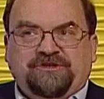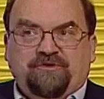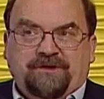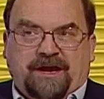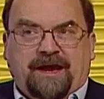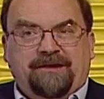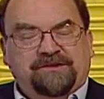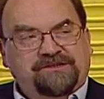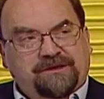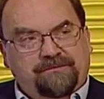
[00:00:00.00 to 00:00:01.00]
but you
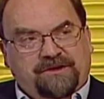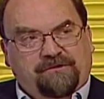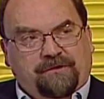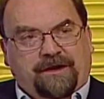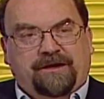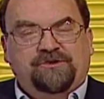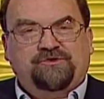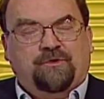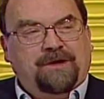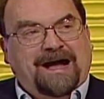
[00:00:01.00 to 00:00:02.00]
can, to some degree,
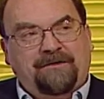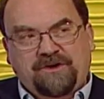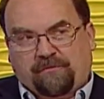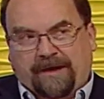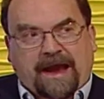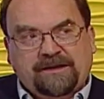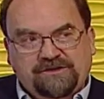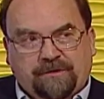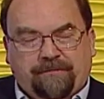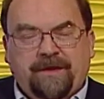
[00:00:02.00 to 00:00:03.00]
control how you
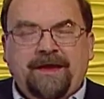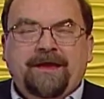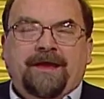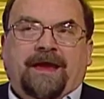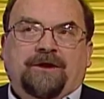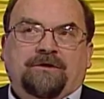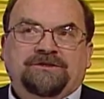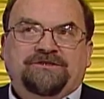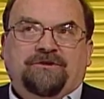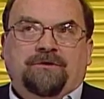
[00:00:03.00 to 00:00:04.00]
react to it. And
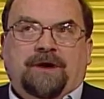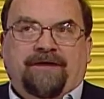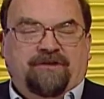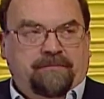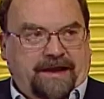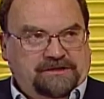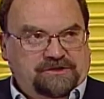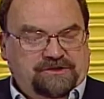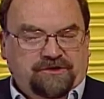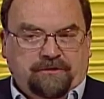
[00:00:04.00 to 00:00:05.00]
also, I would
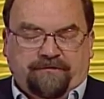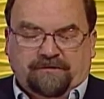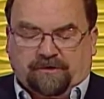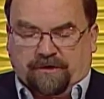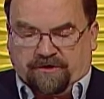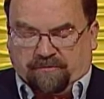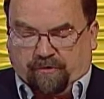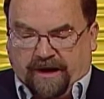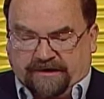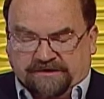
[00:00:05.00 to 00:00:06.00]
imagine, too, you learn in your
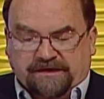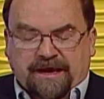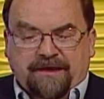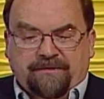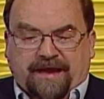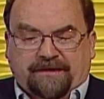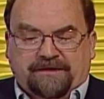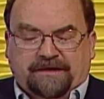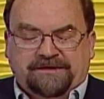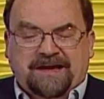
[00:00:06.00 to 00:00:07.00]
practice that
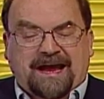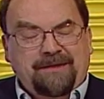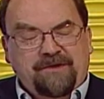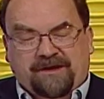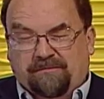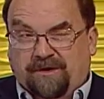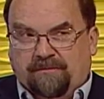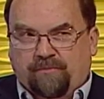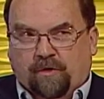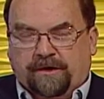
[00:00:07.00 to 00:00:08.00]
that timing can
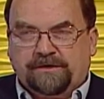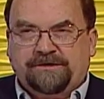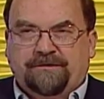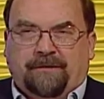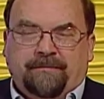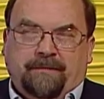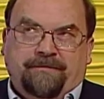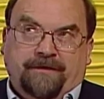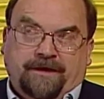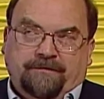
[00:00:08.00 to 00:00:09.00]
be important too.
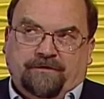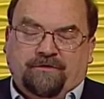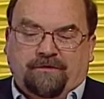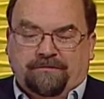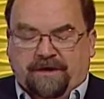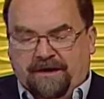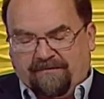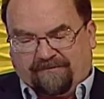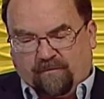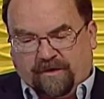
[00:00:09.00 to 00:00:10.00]
I'm thinking of the quote
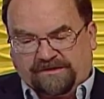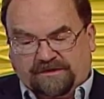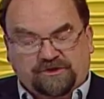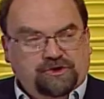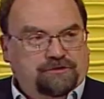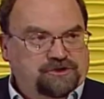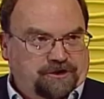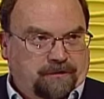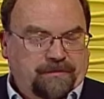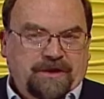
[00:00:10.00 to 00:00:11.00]
from Winston
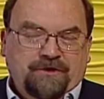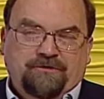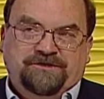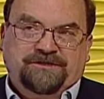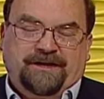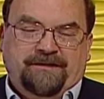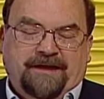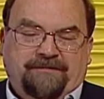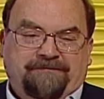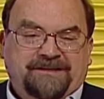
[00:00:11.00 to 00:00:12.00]
Churchill, who
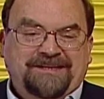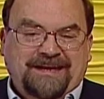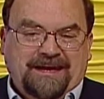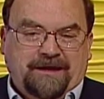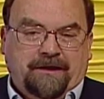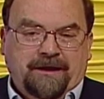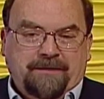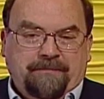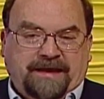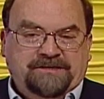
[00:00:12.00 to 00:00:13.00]
said that fatigue
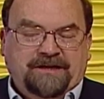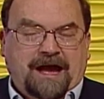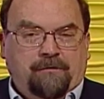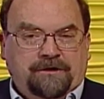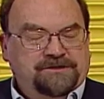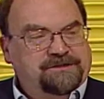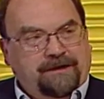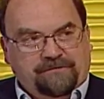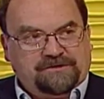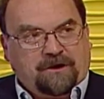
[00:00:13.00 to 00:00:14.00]
makes
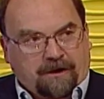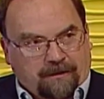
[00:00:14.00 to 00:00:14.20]
cowards of us